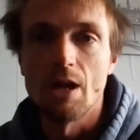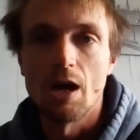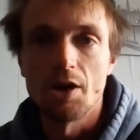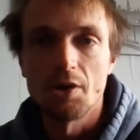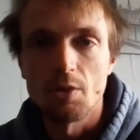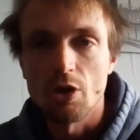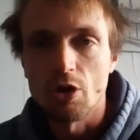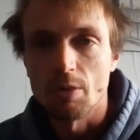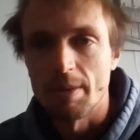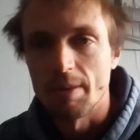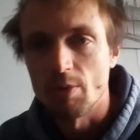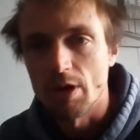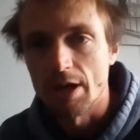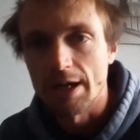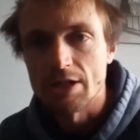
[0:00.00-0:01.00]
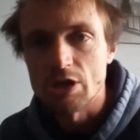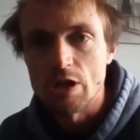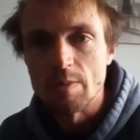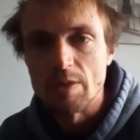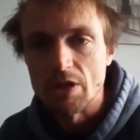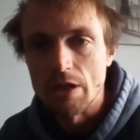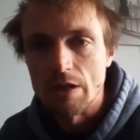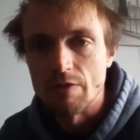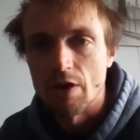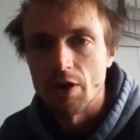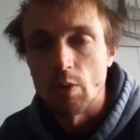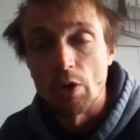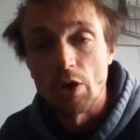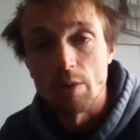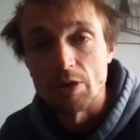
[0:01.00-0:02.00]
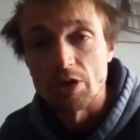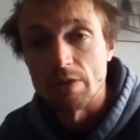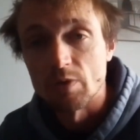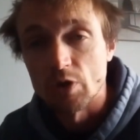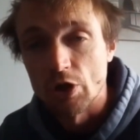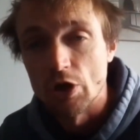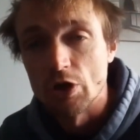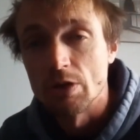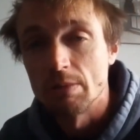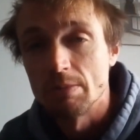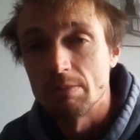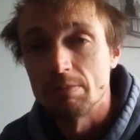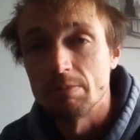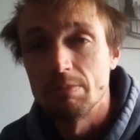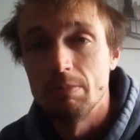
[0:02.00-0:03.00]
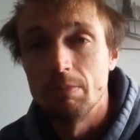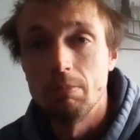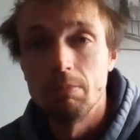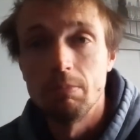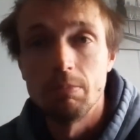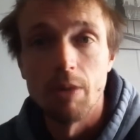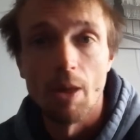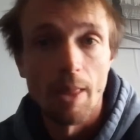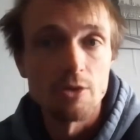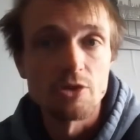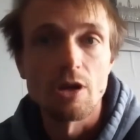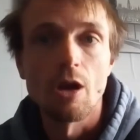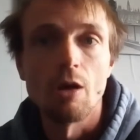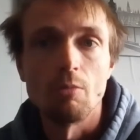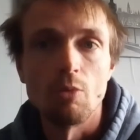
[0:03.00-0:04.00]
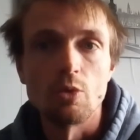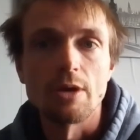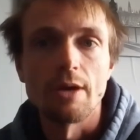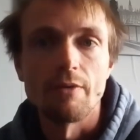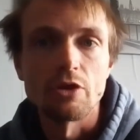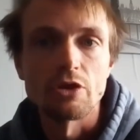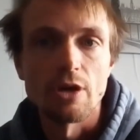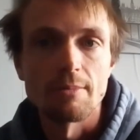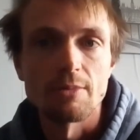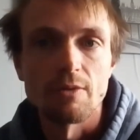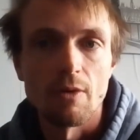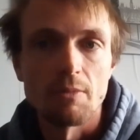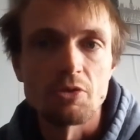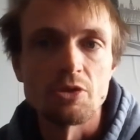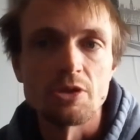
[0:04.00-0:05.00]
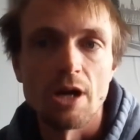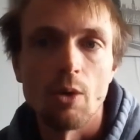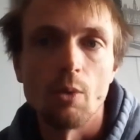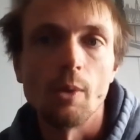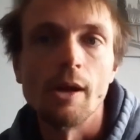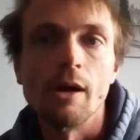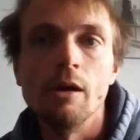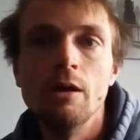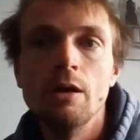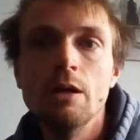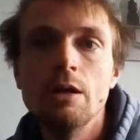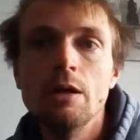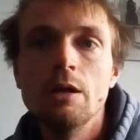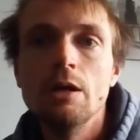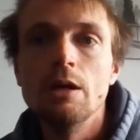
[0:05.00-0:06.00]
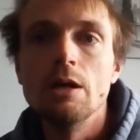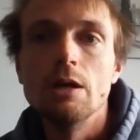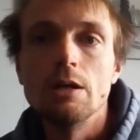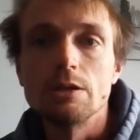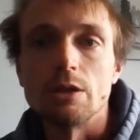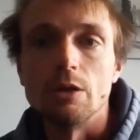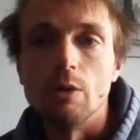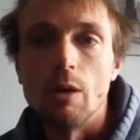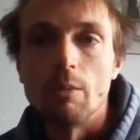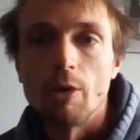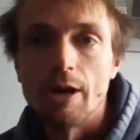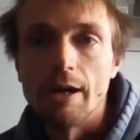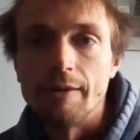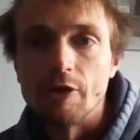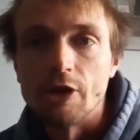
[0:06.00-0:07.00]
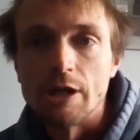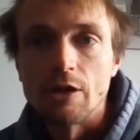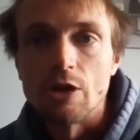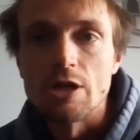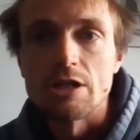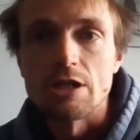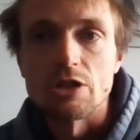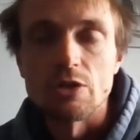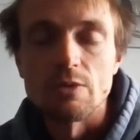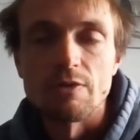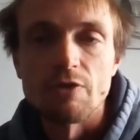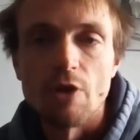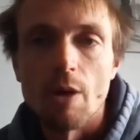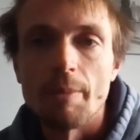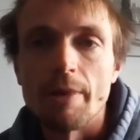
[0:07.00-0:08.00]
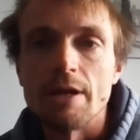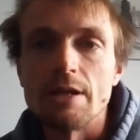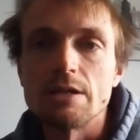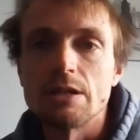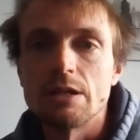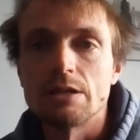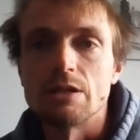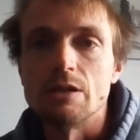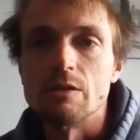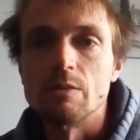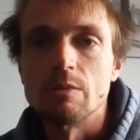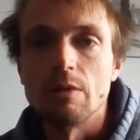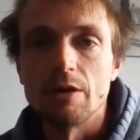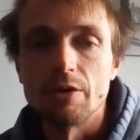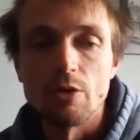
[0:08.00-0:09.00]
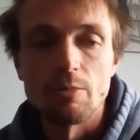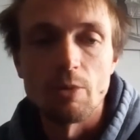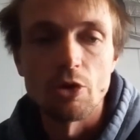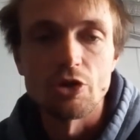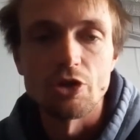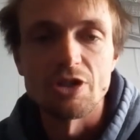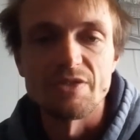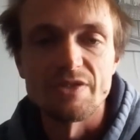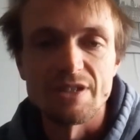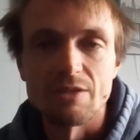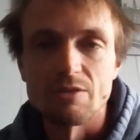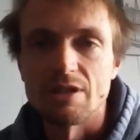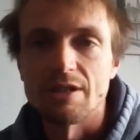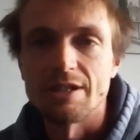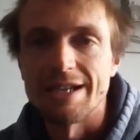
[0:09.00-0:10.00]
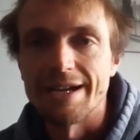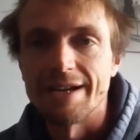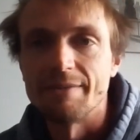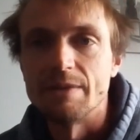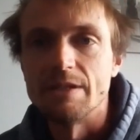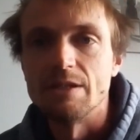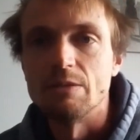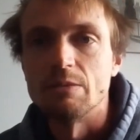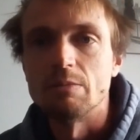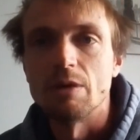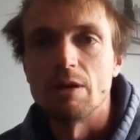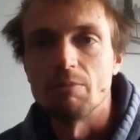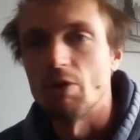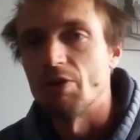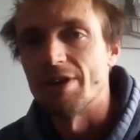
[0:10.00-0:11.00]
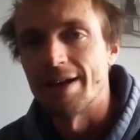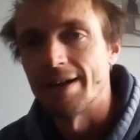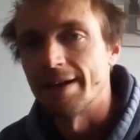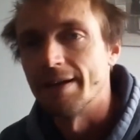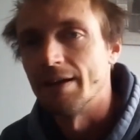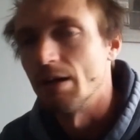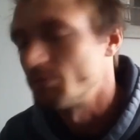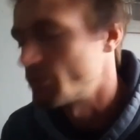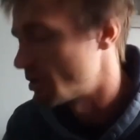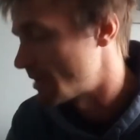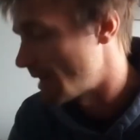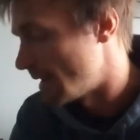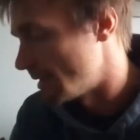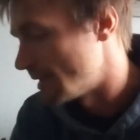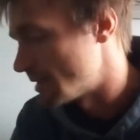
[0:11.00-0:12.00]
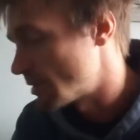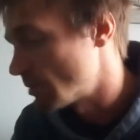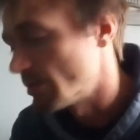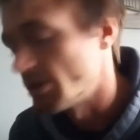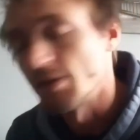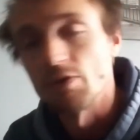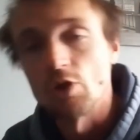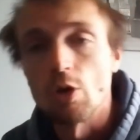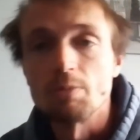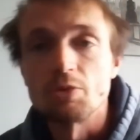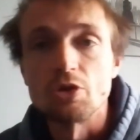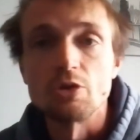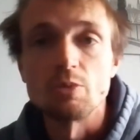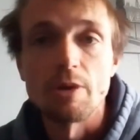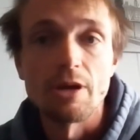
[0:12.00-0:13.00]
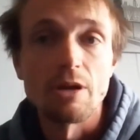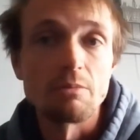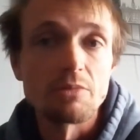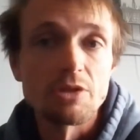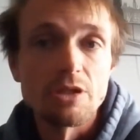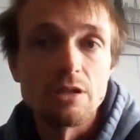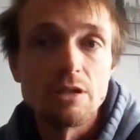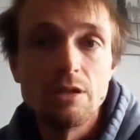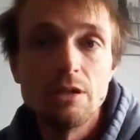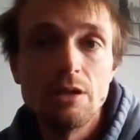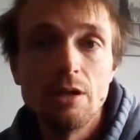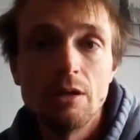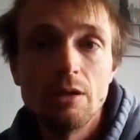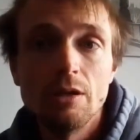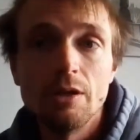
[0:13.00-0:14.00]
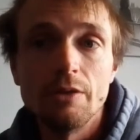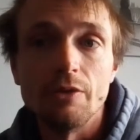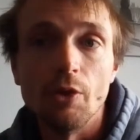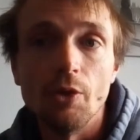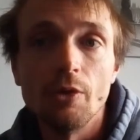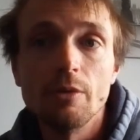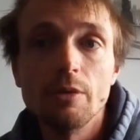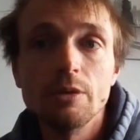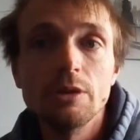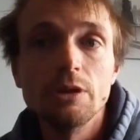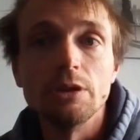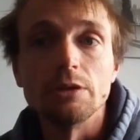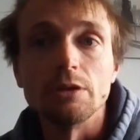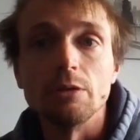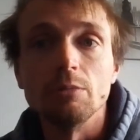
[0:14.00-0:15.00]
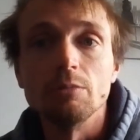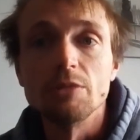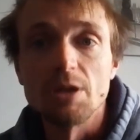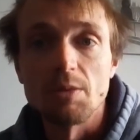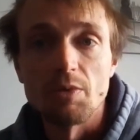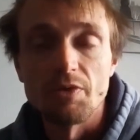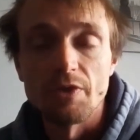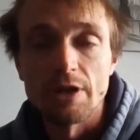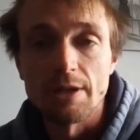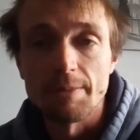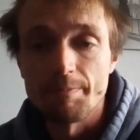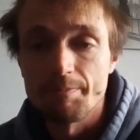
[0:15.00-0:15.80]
I know a lot of people like these army stuff. I know the army stuff's good, but there's a lot more different types of options out there. So I'm going to leave it there, guys, because it's over 5 minutes. So I do apologize if it sounds like a nagging video, but I'm not nagging. I'm just saying there's so many different options when it comes to food. So tell me what you think.